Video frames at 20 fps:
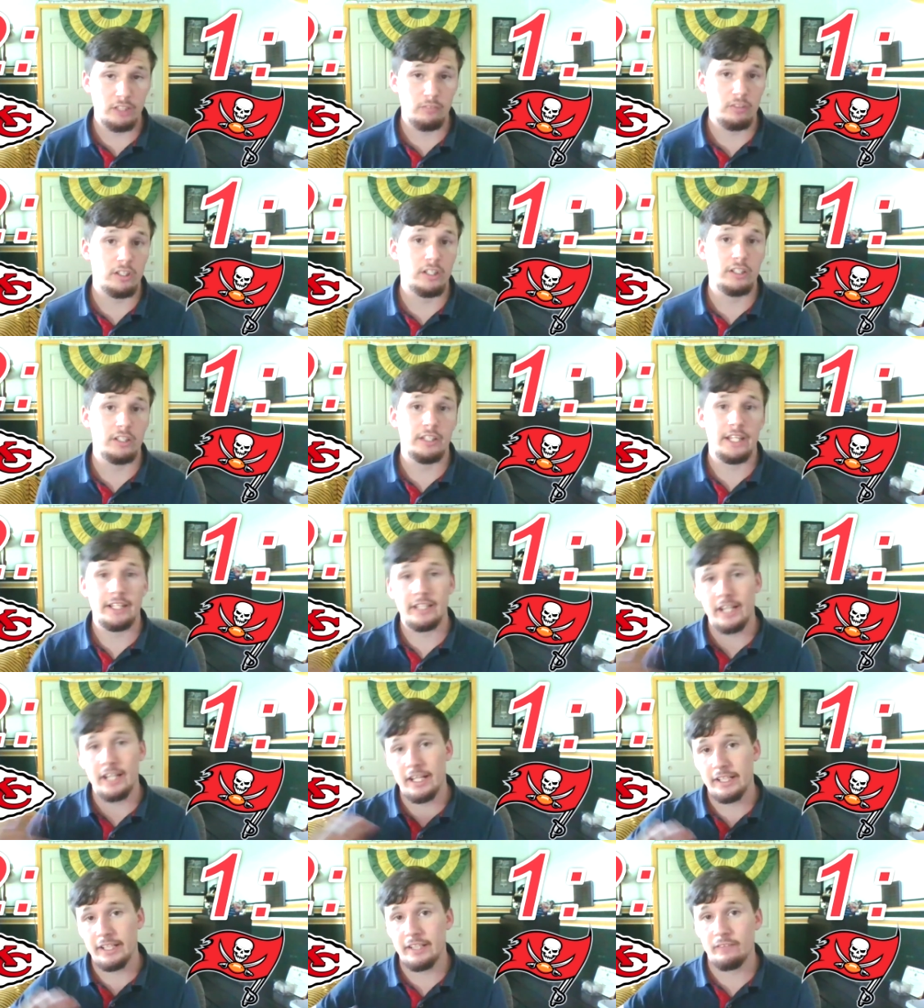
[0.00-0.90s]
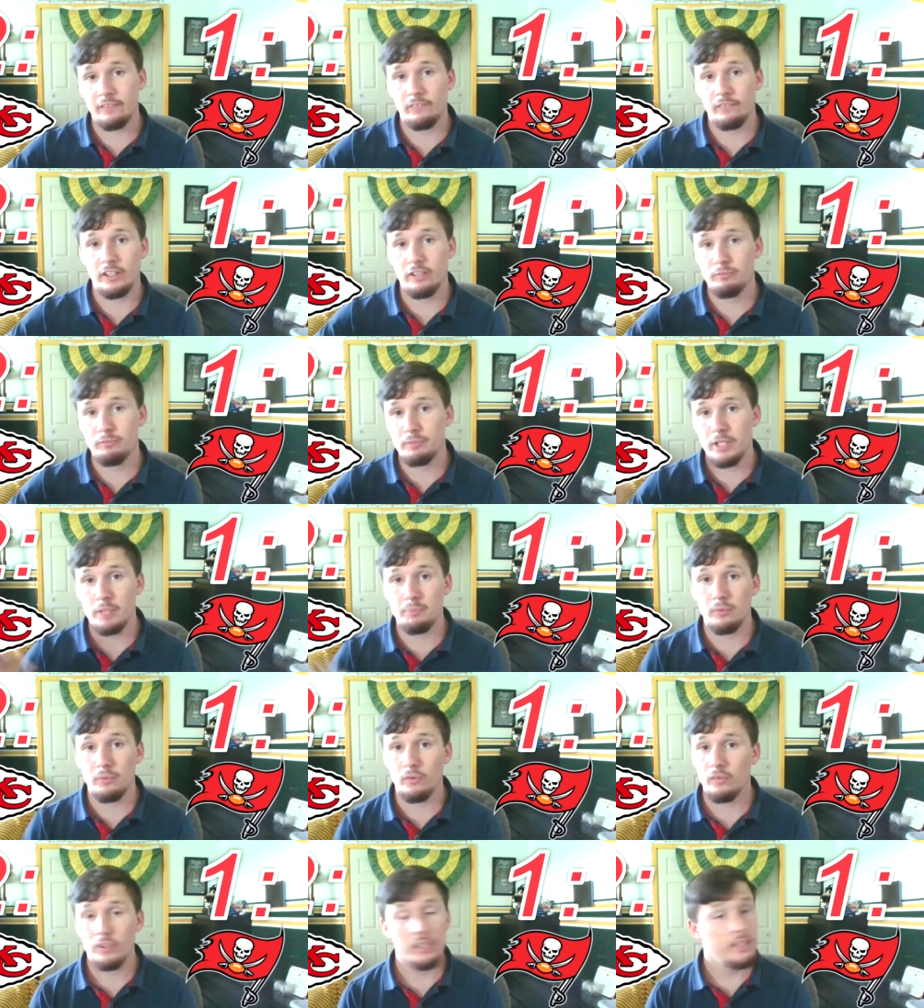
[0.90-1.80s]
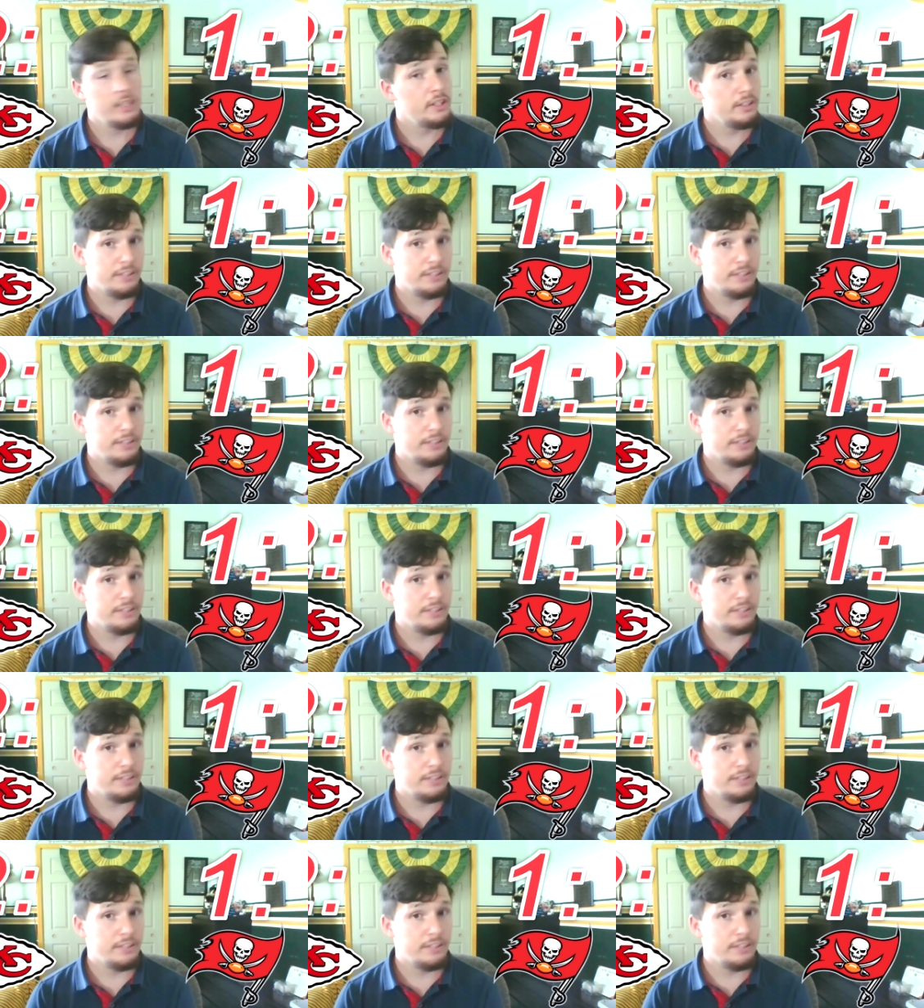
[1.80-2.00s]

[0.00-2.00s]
We're going to like kind of get rid of people.